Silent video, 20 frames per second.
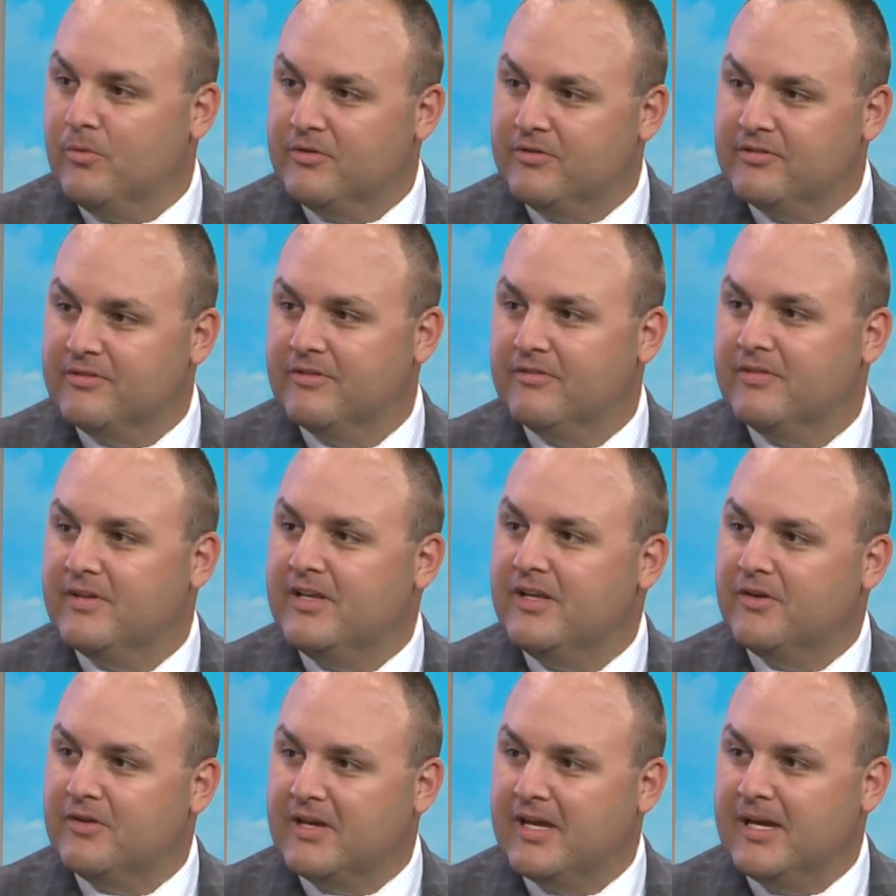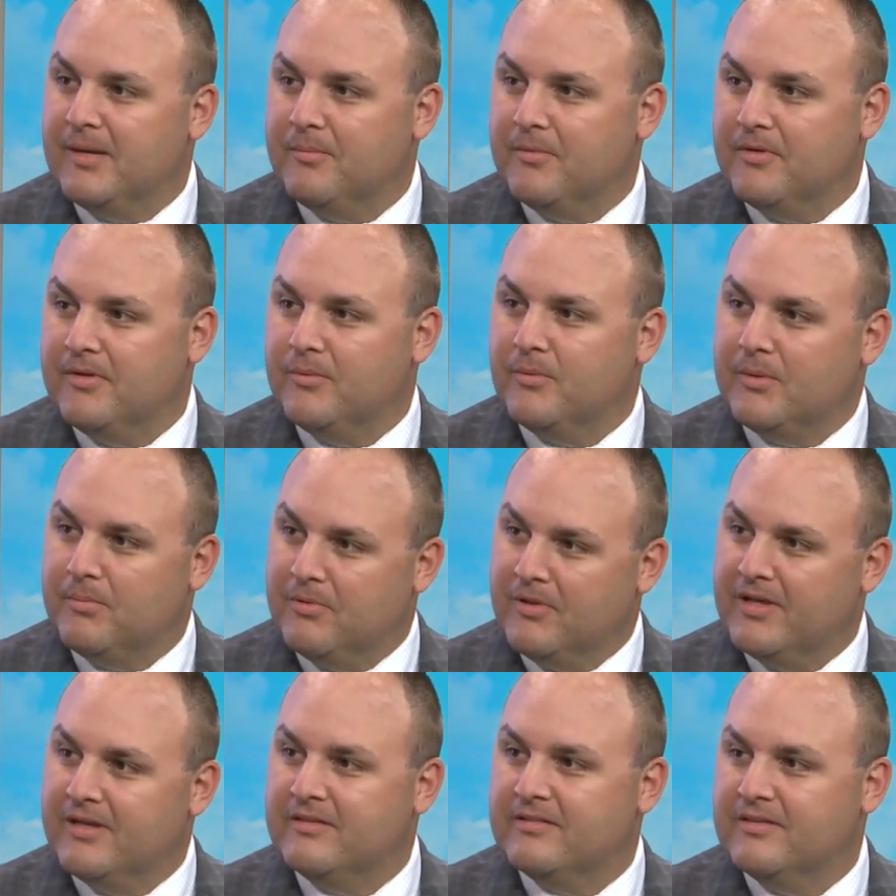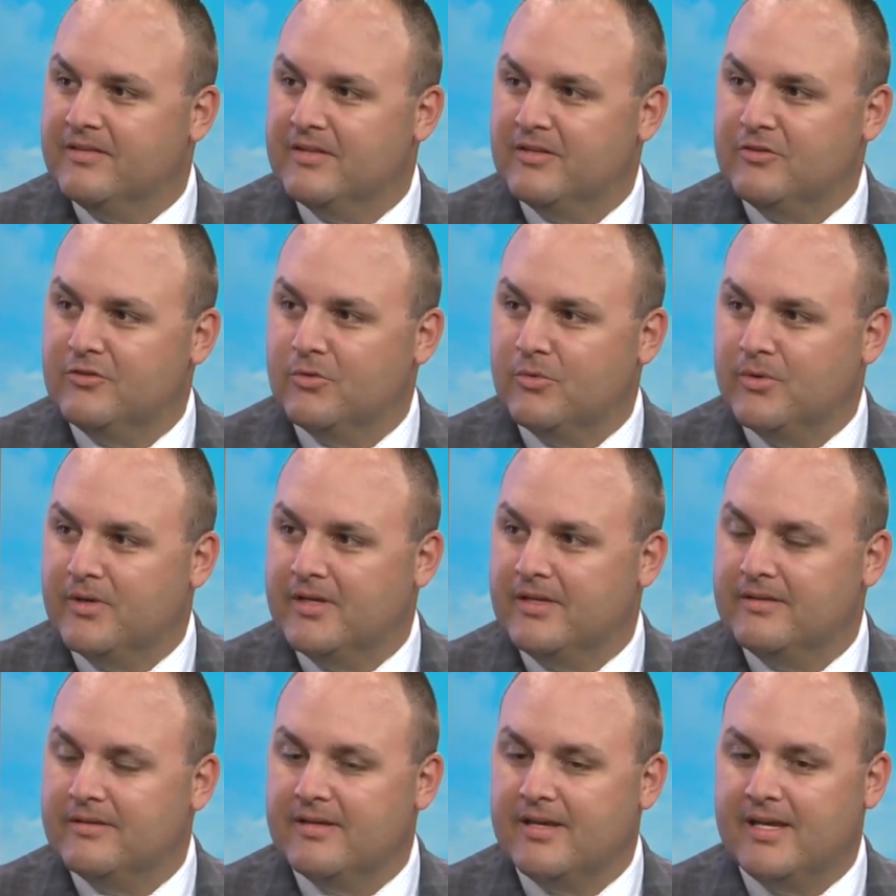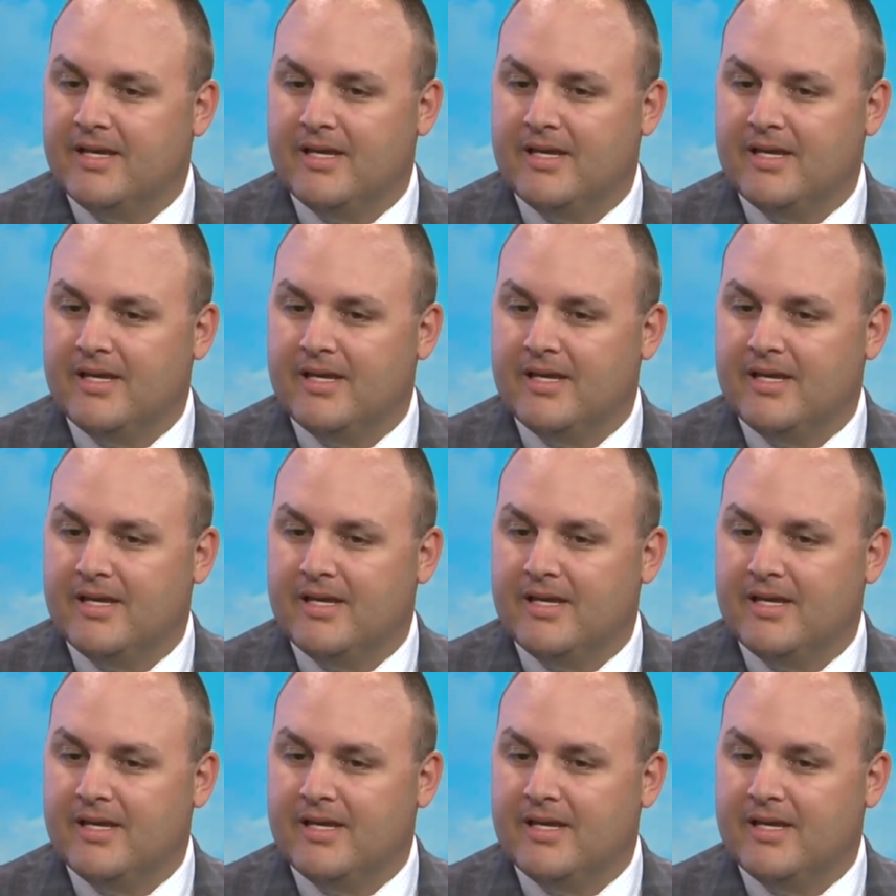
which is a video camera that we place in the joint,